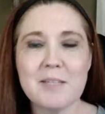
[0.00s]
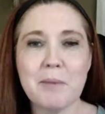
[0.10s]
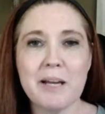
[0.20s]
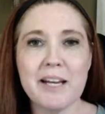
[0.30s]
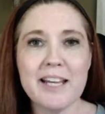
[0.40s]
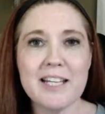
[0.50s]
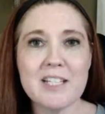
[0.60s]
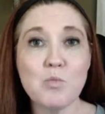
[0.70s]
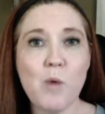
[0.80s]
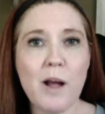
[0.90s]
But he
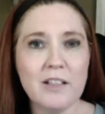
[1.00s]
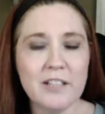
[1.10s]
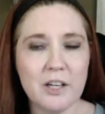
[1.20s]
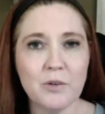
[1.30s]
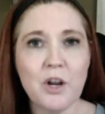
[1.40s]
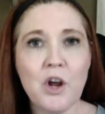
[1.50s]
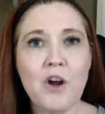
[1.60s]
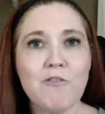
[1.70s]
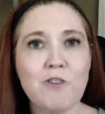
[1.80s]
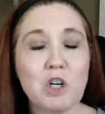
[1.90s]
is well known
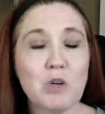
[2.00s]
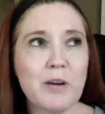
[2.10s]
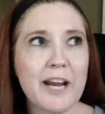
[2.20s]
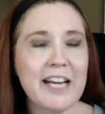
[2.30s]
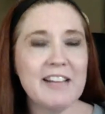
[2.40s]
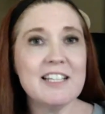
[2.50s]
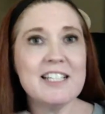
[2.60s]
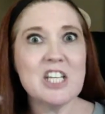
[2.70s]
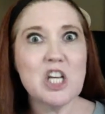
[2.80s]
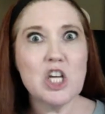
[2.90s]
for creating
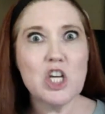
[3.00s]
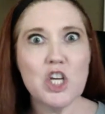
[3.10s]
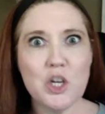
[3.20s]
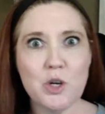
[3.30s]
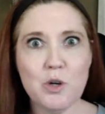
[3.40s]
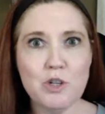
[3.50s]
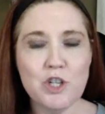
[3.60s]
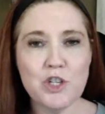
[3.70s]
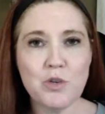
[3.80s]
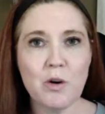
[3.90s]
this huge
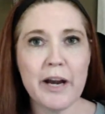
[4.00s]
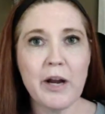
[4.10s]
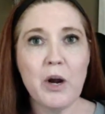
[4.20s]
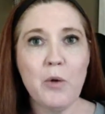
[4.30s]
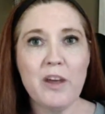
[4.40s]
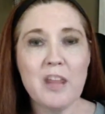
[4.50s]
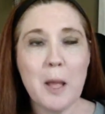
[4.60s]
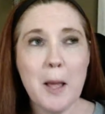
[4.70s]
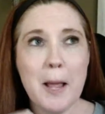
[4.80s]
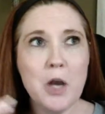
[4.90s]
story with
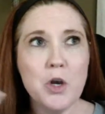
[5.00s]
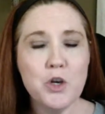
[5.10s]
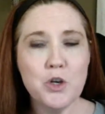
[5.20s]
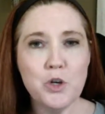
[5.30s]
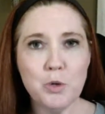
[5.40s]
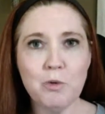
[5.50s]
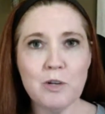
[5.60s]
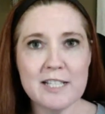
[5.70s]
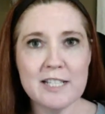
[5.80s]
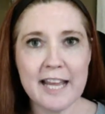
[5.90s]

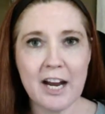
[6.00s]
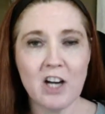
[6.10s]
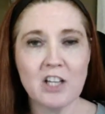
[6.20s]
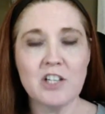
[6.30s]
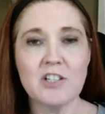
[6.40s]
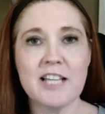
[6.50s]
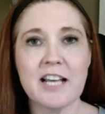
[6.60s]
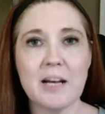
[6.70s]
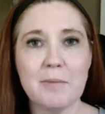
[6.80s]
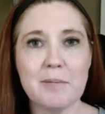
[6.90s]
numerous characters
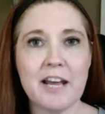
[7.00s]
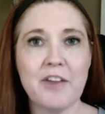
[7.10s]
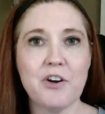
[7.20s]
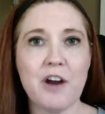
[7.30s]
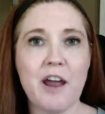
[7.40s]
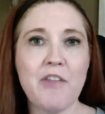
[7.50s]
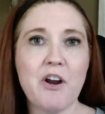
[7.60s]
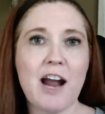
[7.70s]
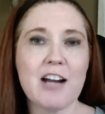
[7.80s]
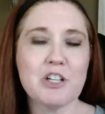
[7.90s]
that come together and
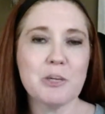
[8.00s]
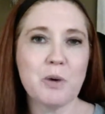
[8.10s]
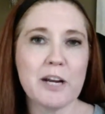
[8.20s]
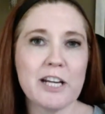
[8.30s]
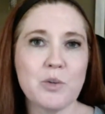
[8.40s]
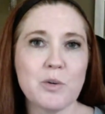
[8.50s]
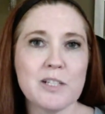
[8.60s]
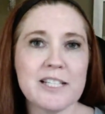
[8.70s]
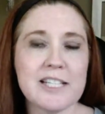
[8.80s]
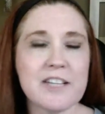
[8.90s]
they're actually working
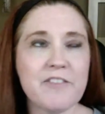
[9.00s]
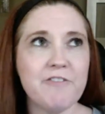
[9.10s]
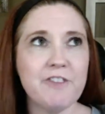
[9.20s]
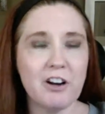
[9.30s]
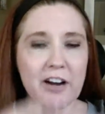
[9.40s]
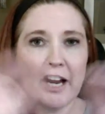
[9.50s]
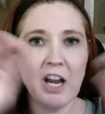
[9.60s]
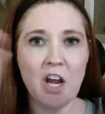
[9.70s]
towards this very